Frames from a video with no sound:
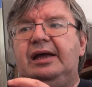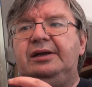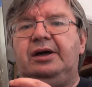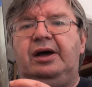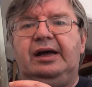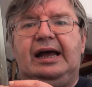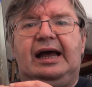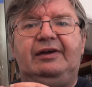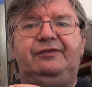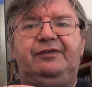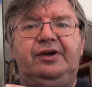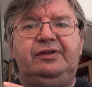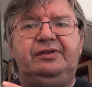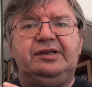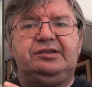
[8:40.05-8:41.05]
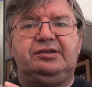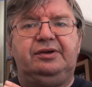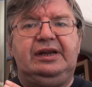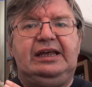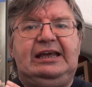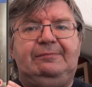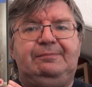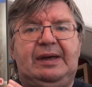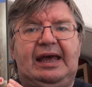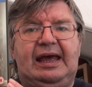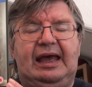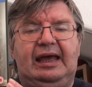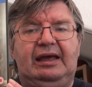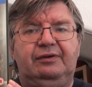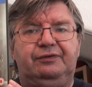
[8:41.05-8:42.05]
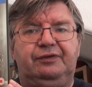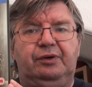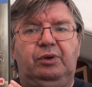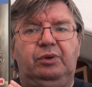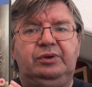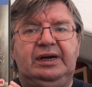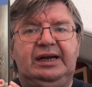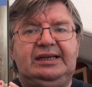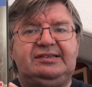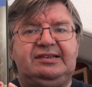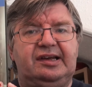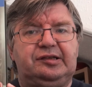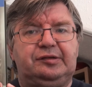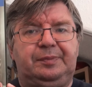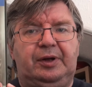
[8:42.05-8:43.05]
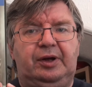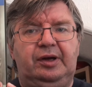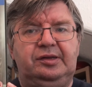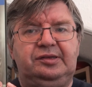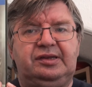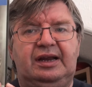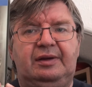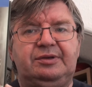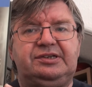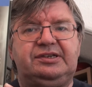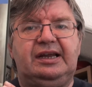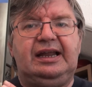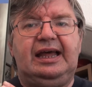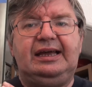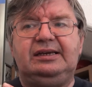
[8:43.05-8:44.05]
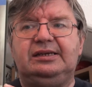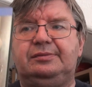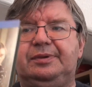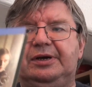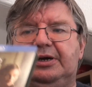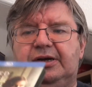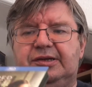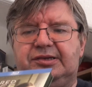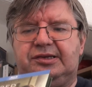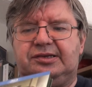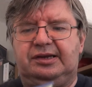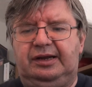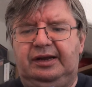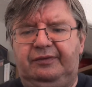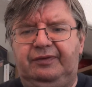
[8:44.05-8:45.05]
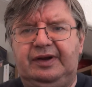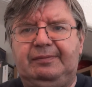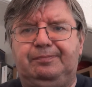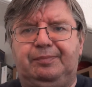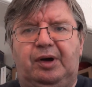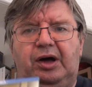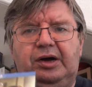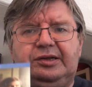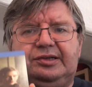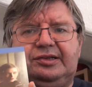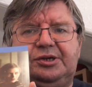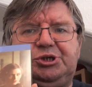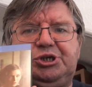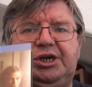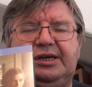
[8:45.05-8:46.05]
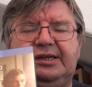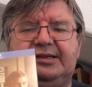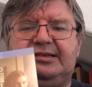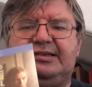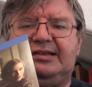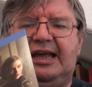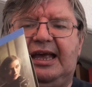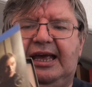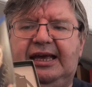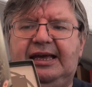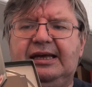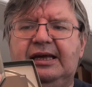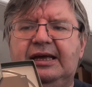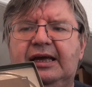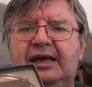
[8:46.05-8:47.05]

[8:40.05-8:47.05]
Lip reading: Now, I found this on eBay for only £6, and I was delighted because it's a lovely box, as you can see,